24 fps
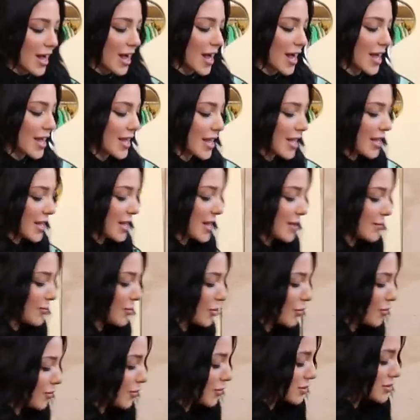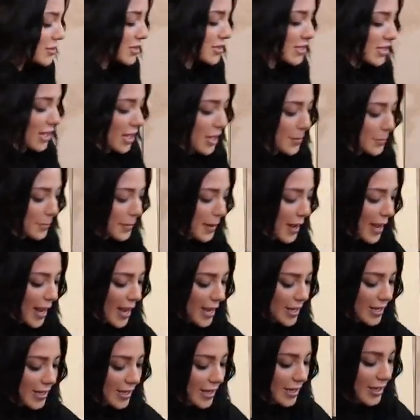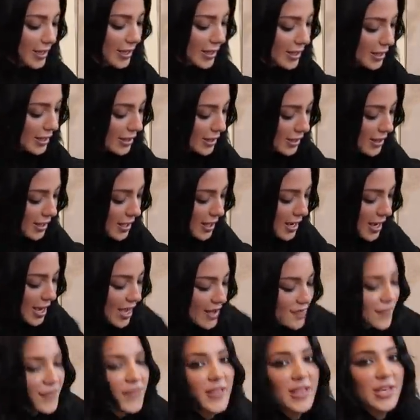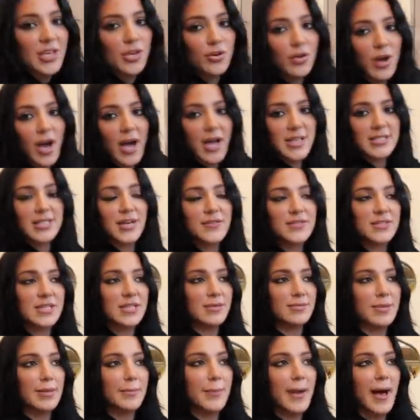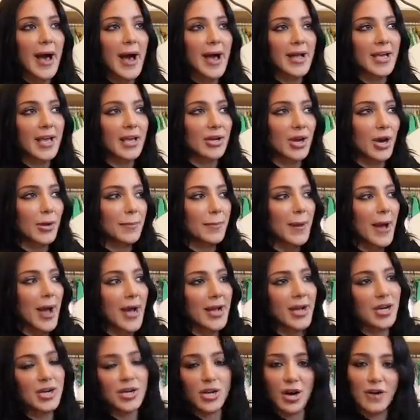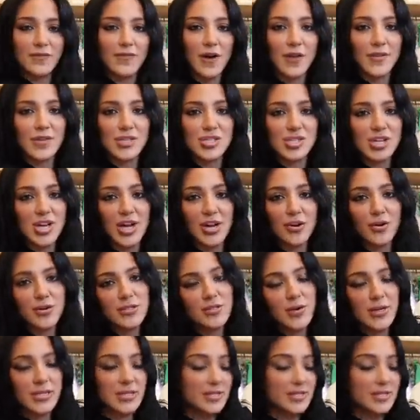I am almost done packing. I feel like you guys have seen me pack and unpack enough on this channel, so I